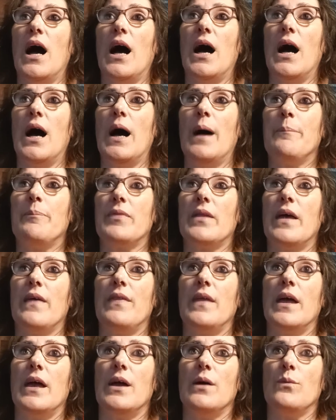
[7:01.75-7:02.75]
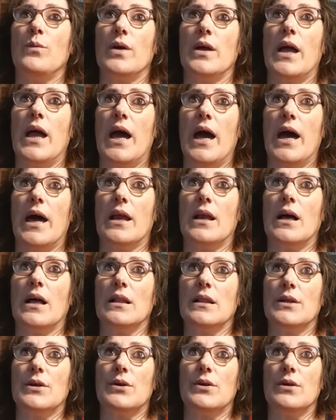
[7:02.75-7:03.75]
And then we had
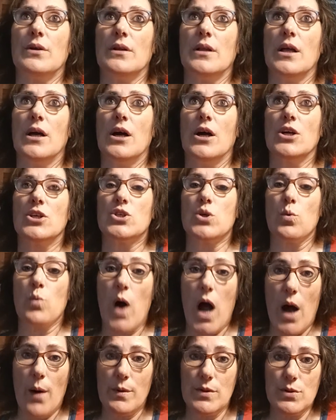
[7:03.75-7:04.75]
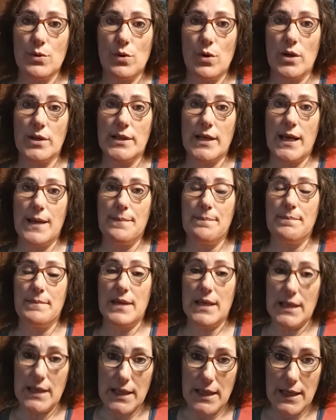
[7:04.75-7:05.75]
a little Chihuahua dog named
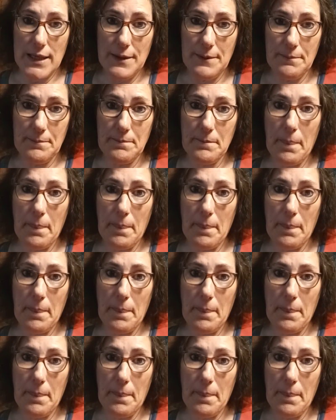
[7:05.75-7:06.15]
Minnie.